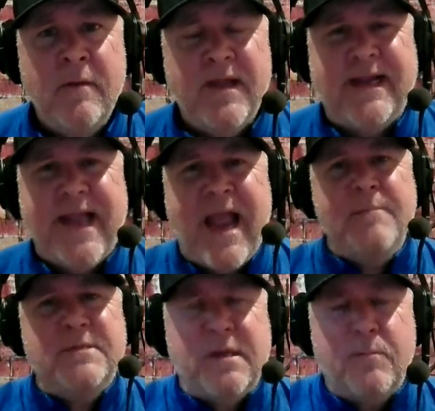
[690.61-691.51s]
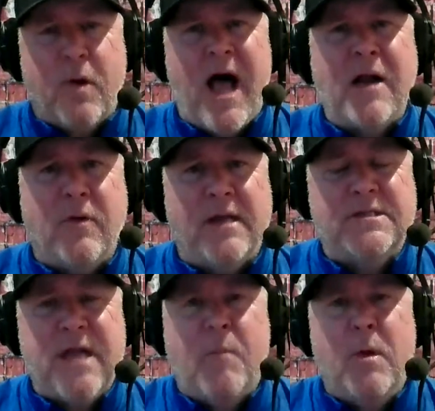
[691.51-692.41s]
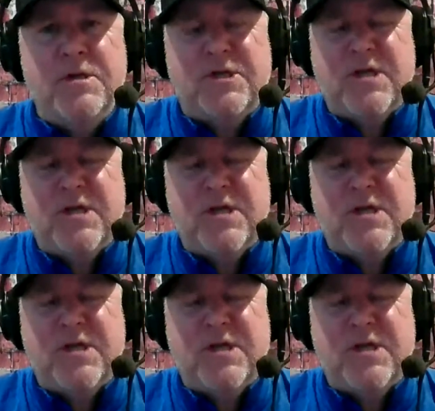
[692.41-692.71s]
The game's in progress. Someone